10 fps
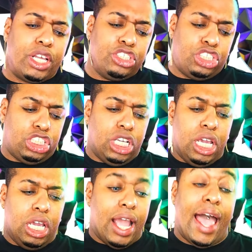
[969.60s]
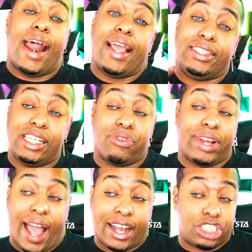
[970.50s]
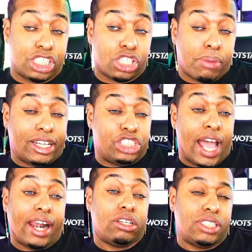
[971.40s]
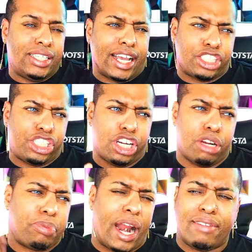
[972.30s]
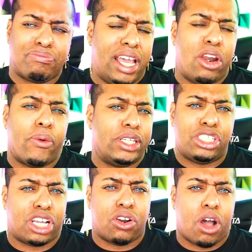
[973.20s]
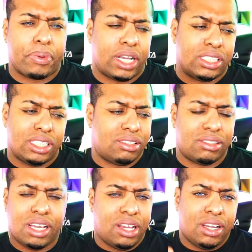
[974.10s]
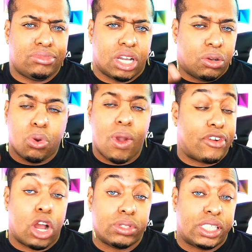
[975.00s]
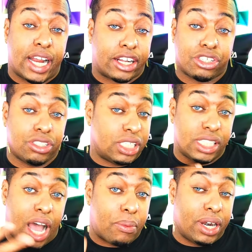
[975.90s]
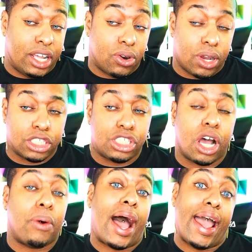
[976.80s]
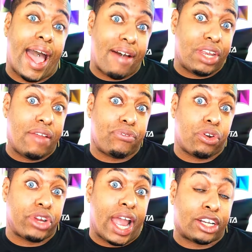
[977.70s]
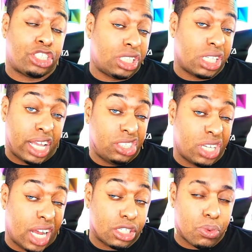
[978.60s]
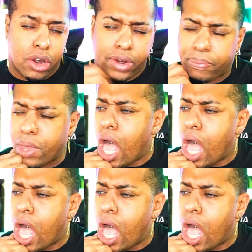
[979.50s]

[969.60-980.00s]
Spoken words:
she, and I did reactions on my channel to Dexter, but it always took it off because the whoever owns Dexter does not want it on. So I have it in full reactions in case you guys are wondering.